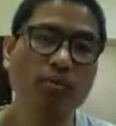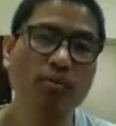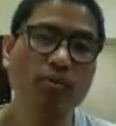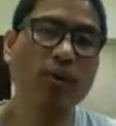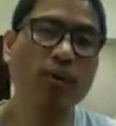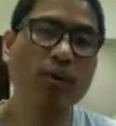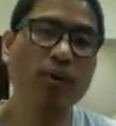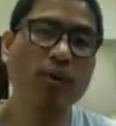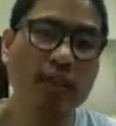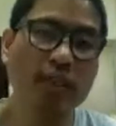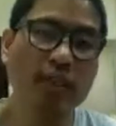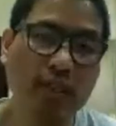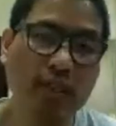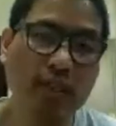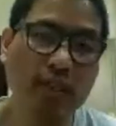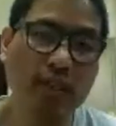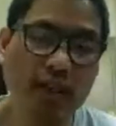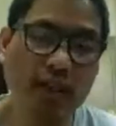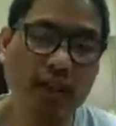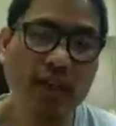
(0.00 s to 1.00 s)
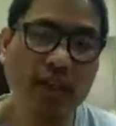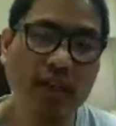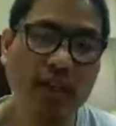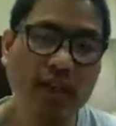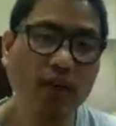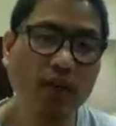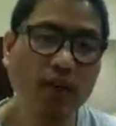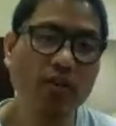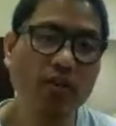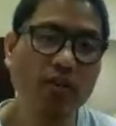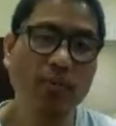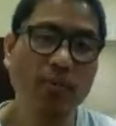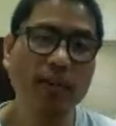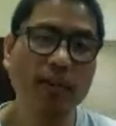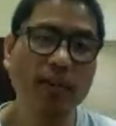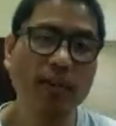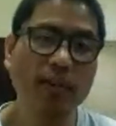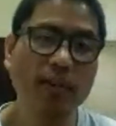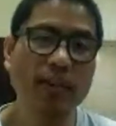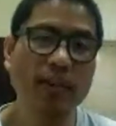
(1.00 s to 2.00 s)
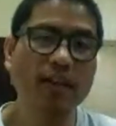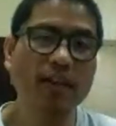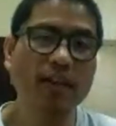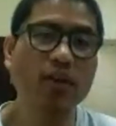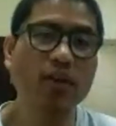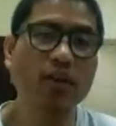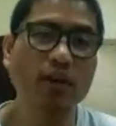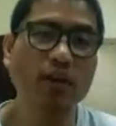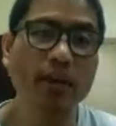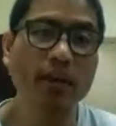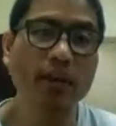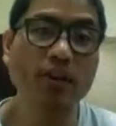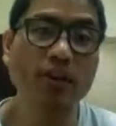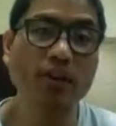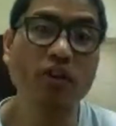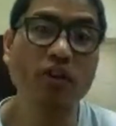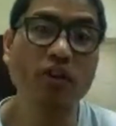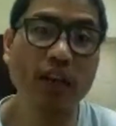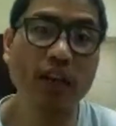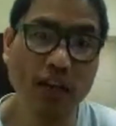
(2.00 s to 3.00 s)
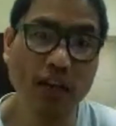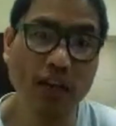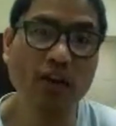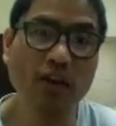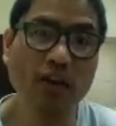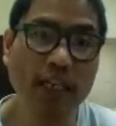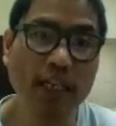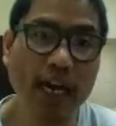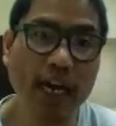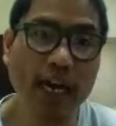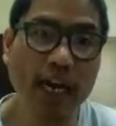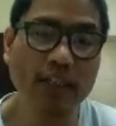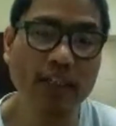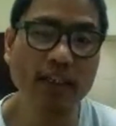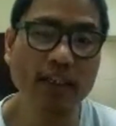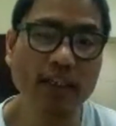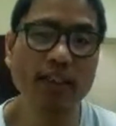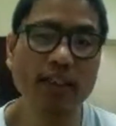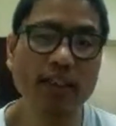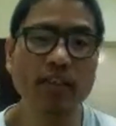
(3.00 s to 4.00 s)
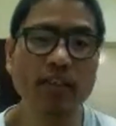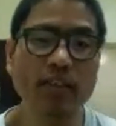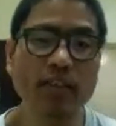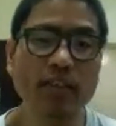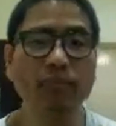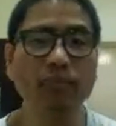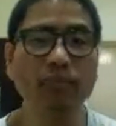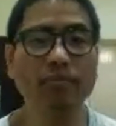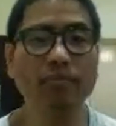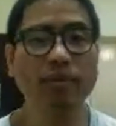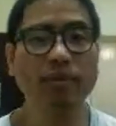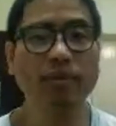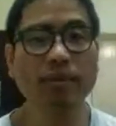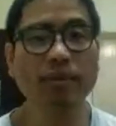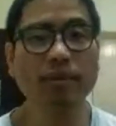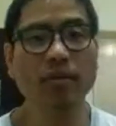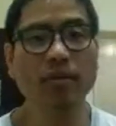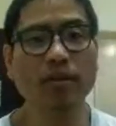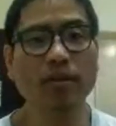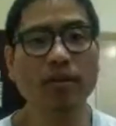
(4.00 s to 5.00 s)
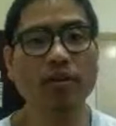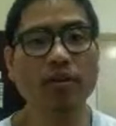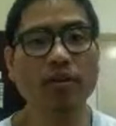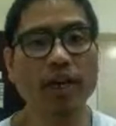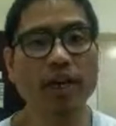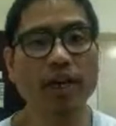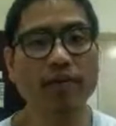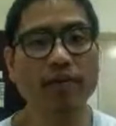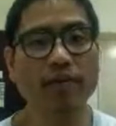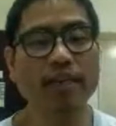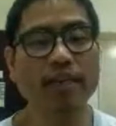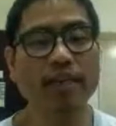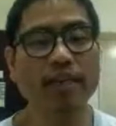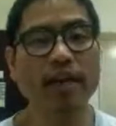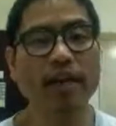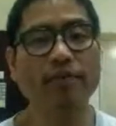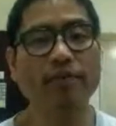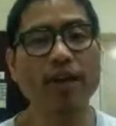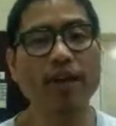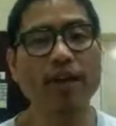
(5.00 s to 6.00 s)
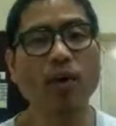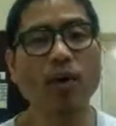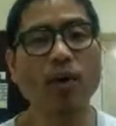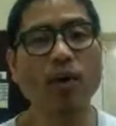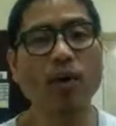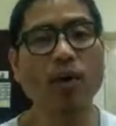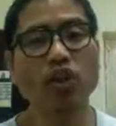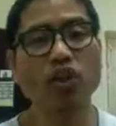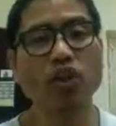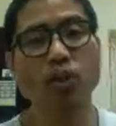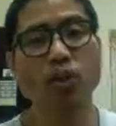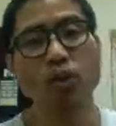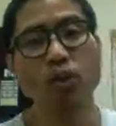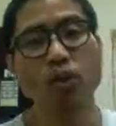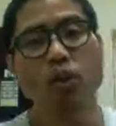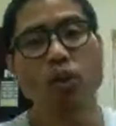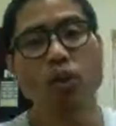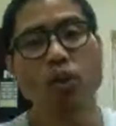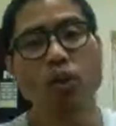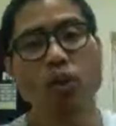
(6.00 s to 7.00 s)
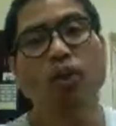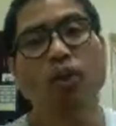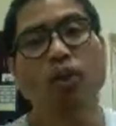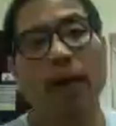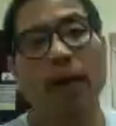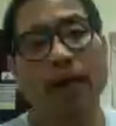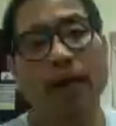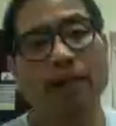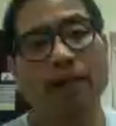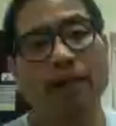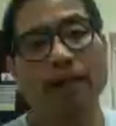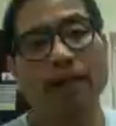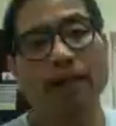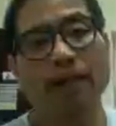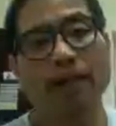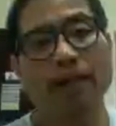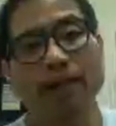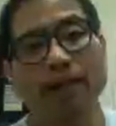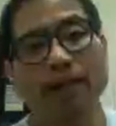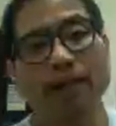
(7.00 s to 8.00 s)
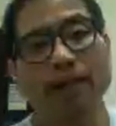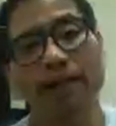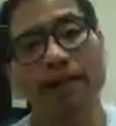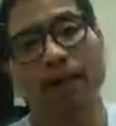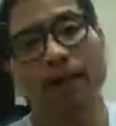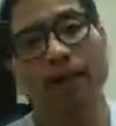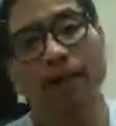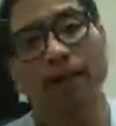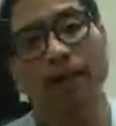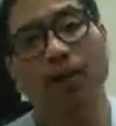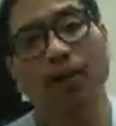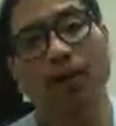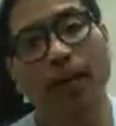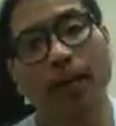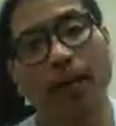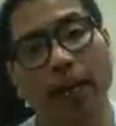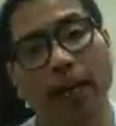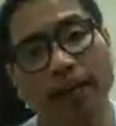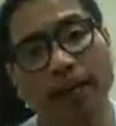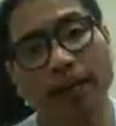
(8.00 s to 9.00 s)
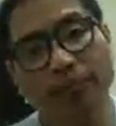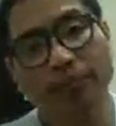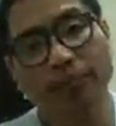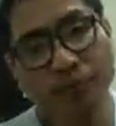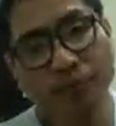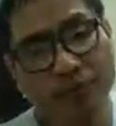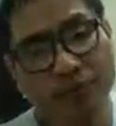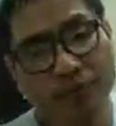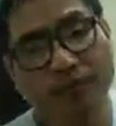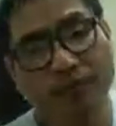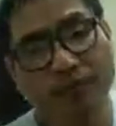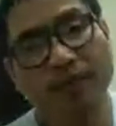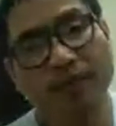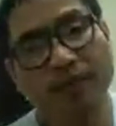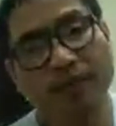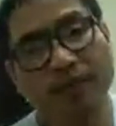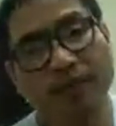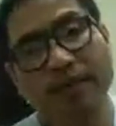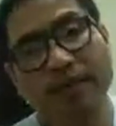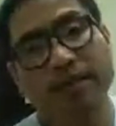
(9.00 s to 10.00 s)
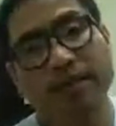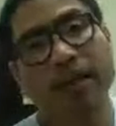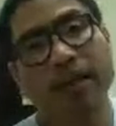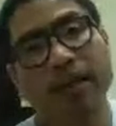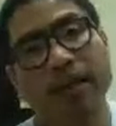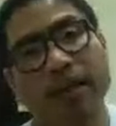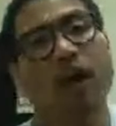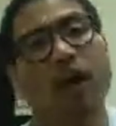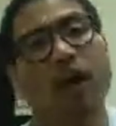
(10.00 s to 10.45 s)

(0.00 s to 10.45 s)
moisturizer, for cosmetics. The answer will be lino linoleic acid. Okay, if I, if I question you, blank is an acid, okay, that is